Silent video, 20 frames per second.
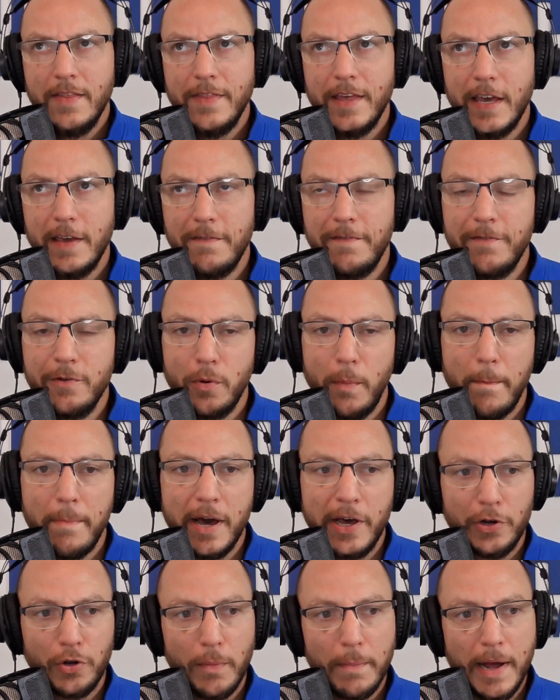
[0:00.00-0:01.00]
They feel
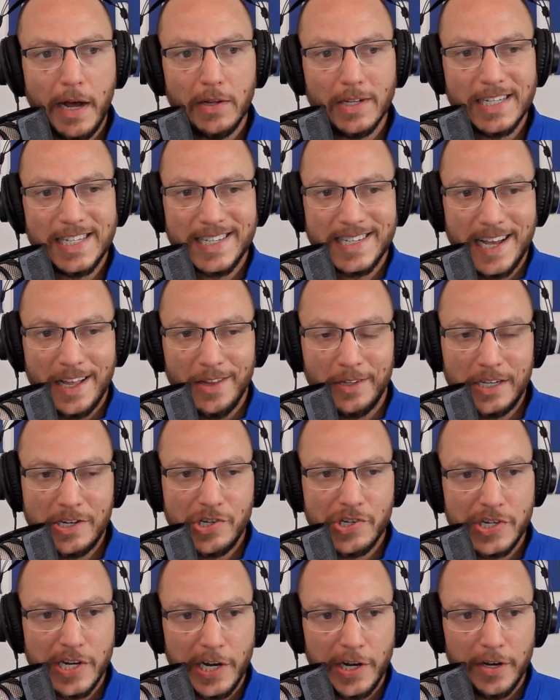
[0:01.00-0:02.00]
better about selling
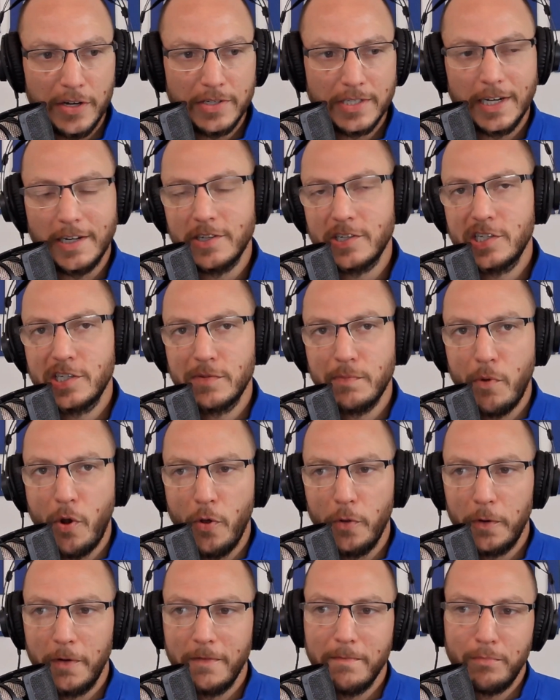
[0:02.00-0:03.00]
shares at a
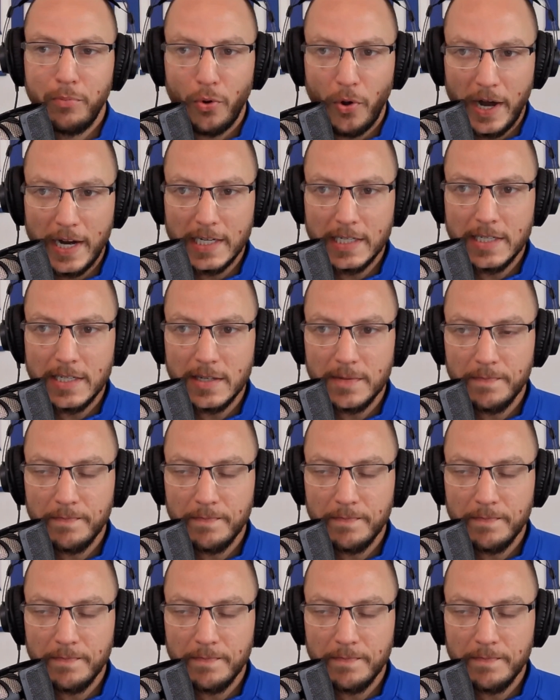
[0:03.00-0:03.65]
smaller price,